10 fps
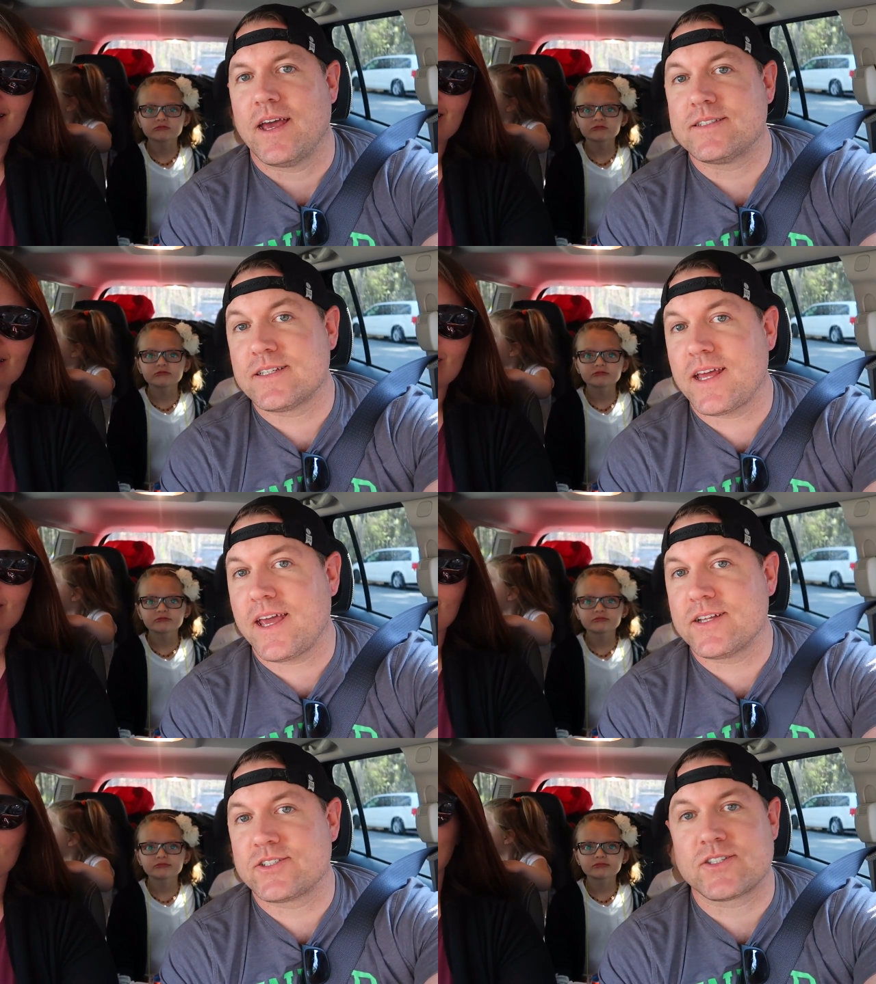Speaker 1: And
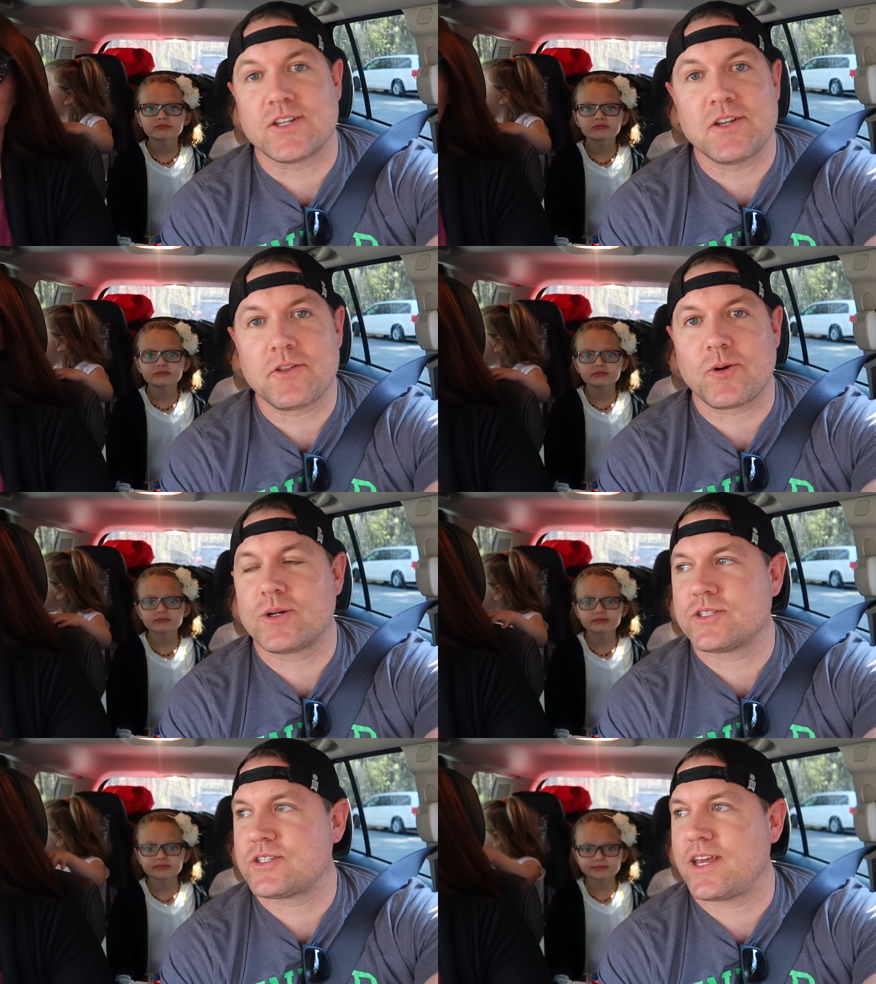today is just another
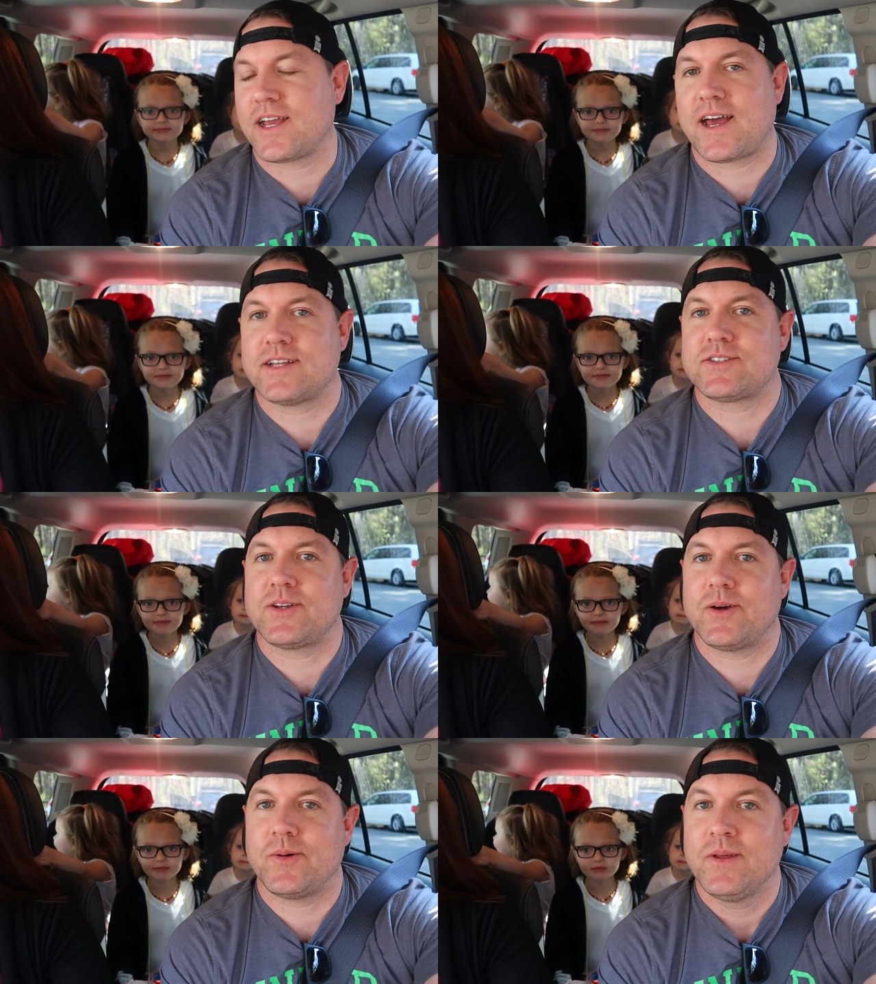gorgeous day, guys.
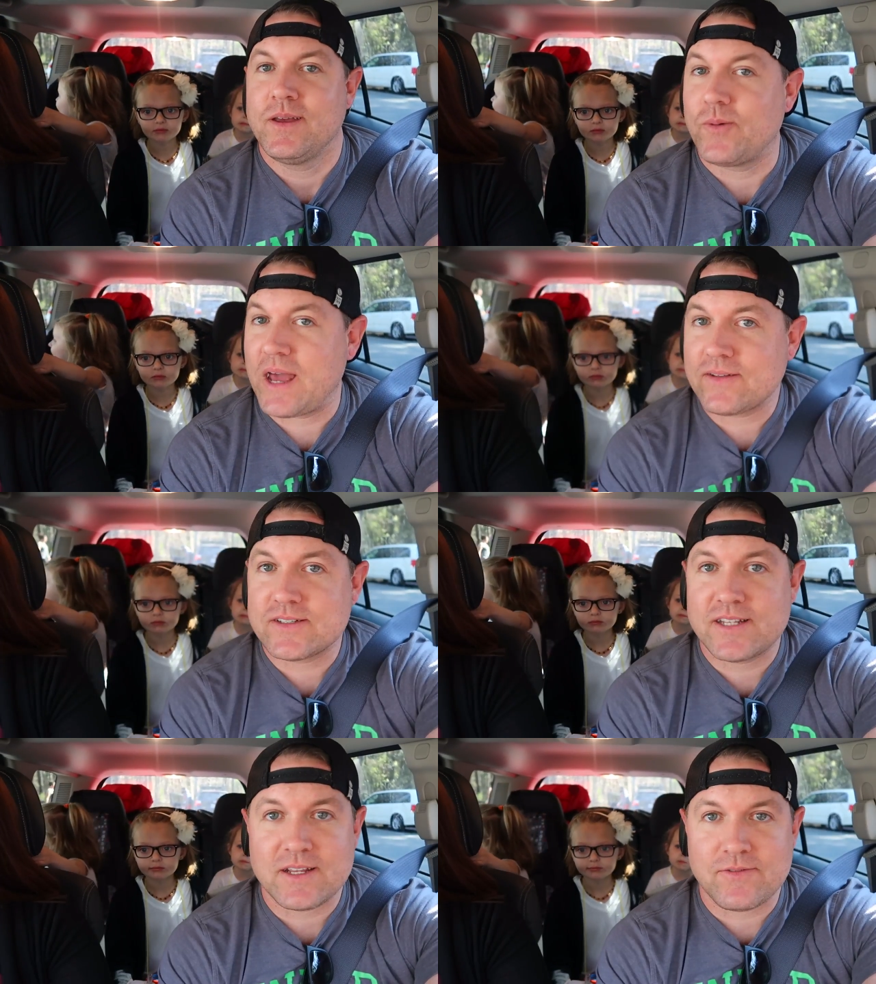So we have
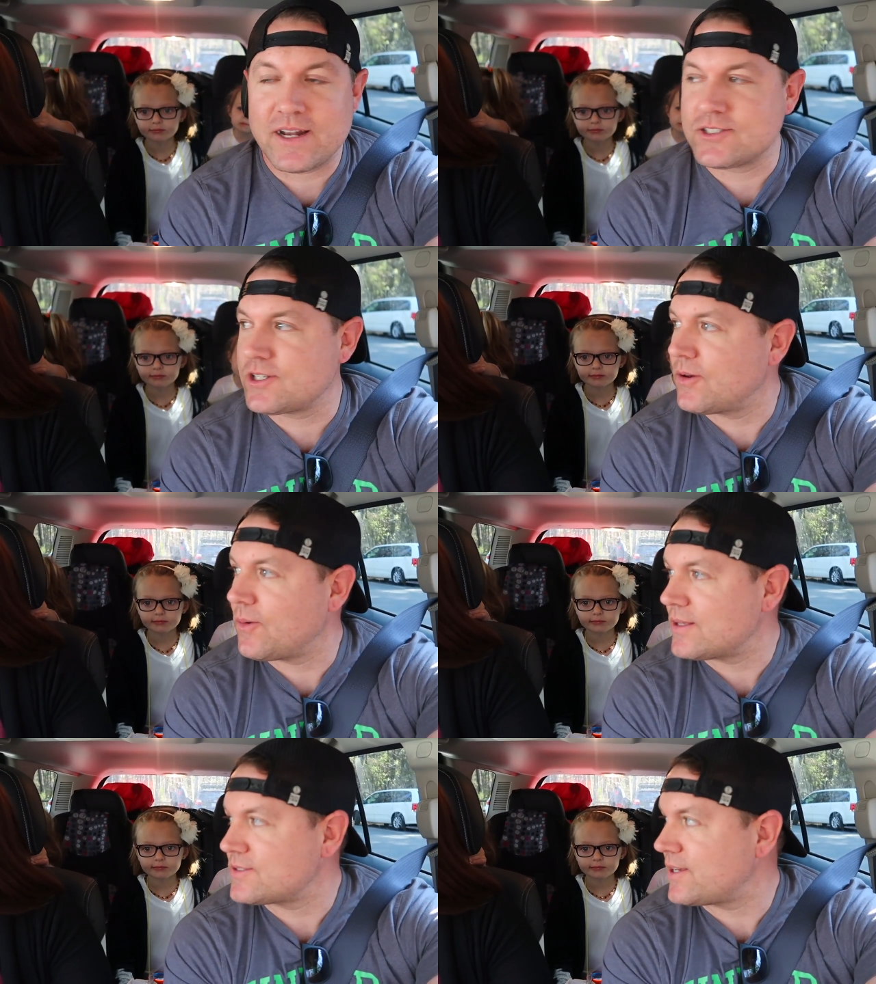to take advantage of it
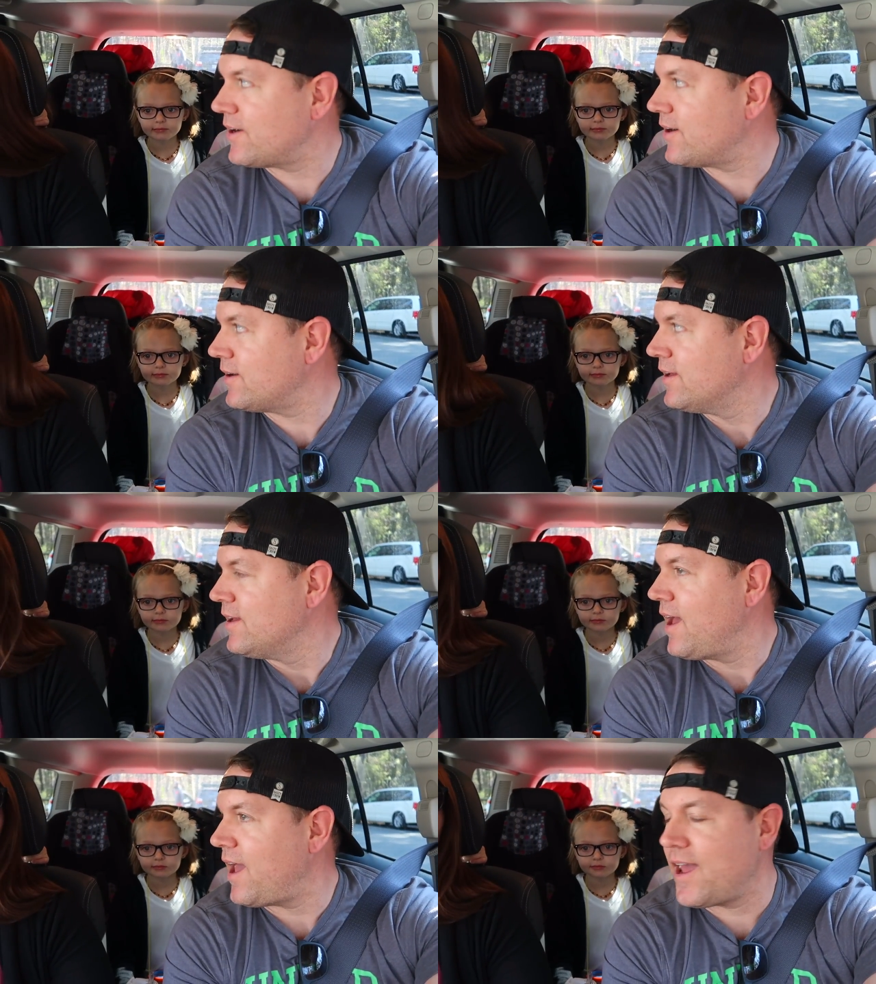while it's here.
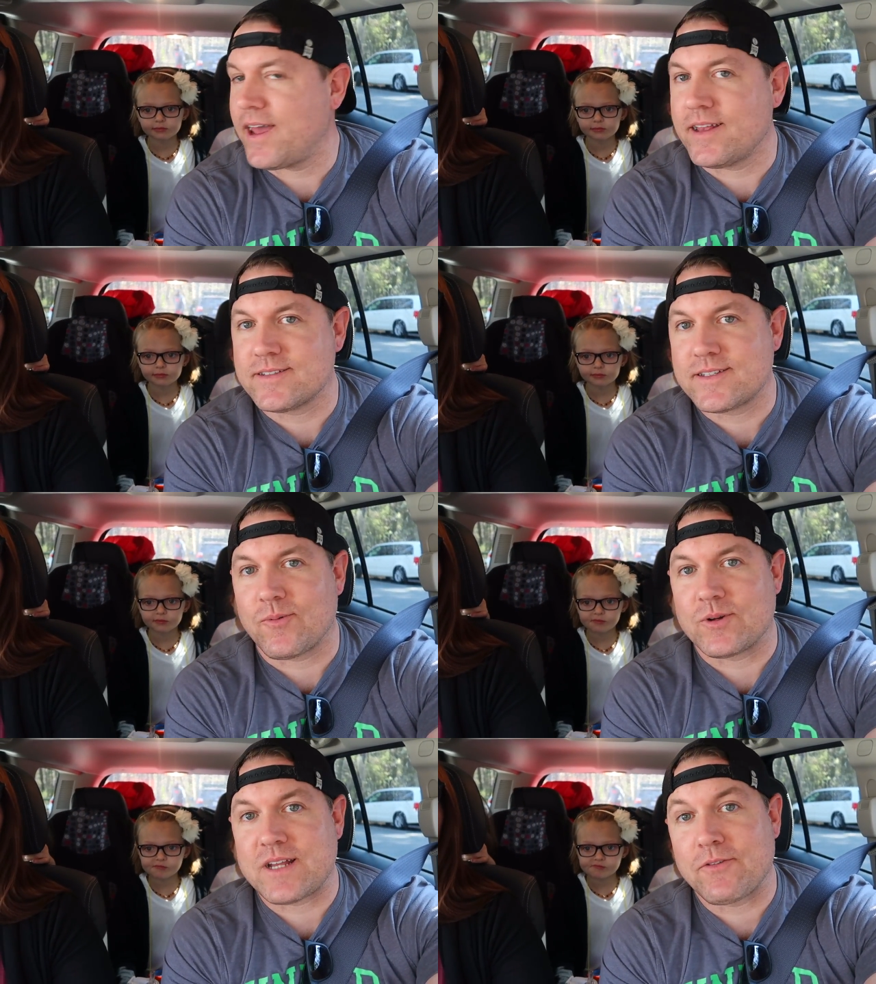And
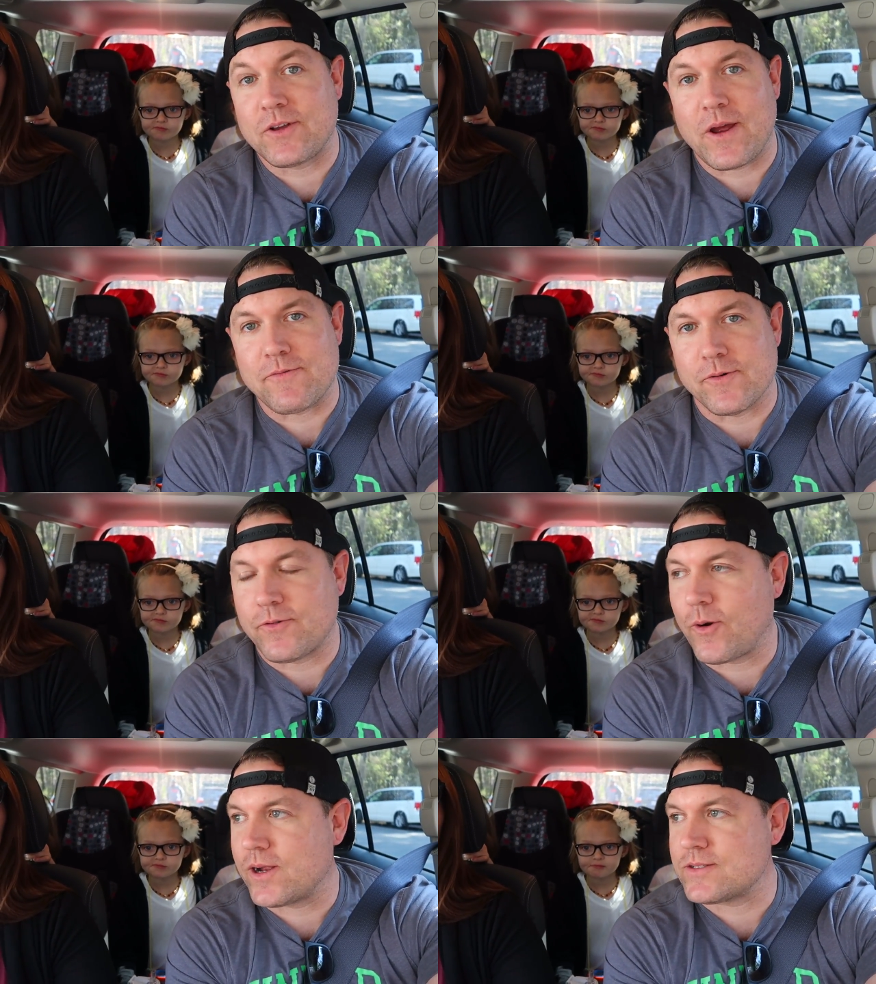we're definitely grateful
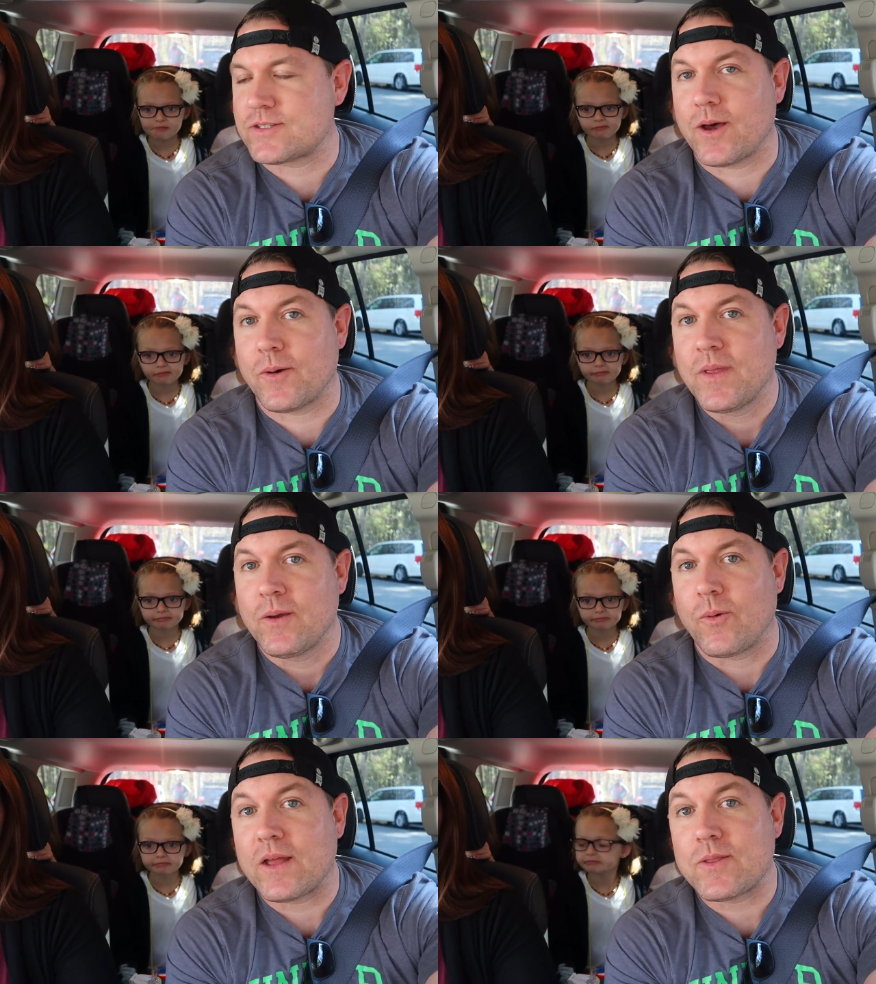for it. So
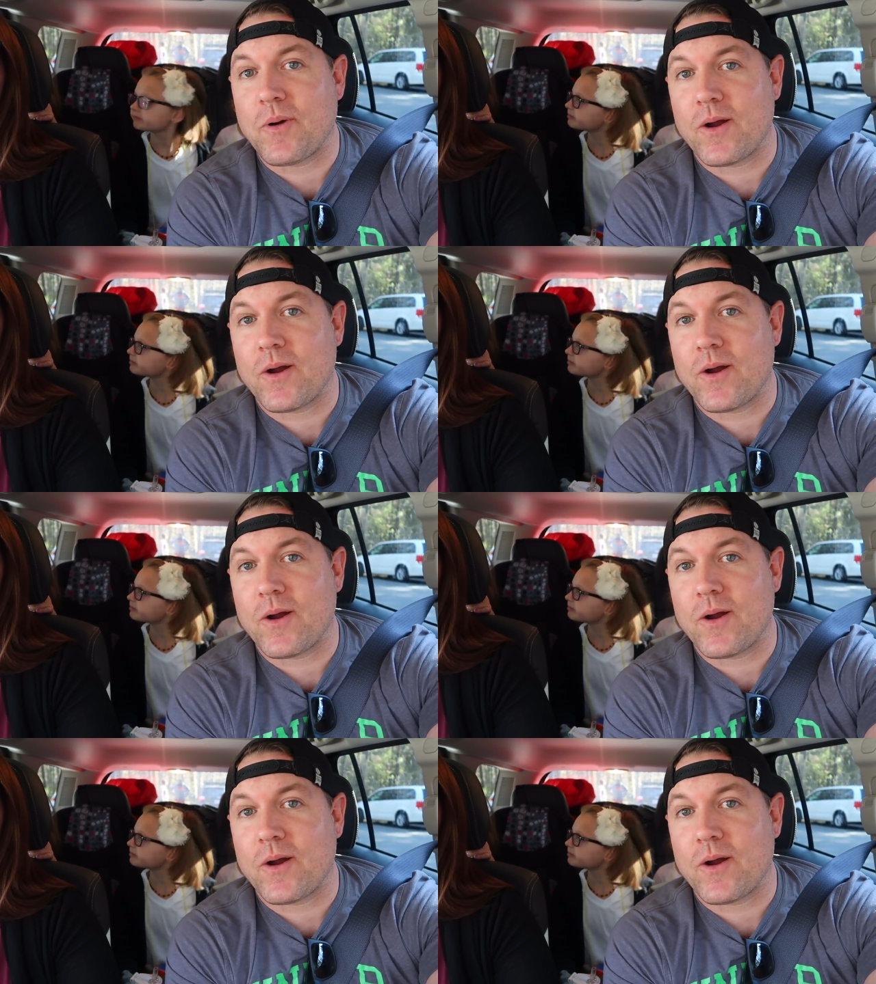we're at the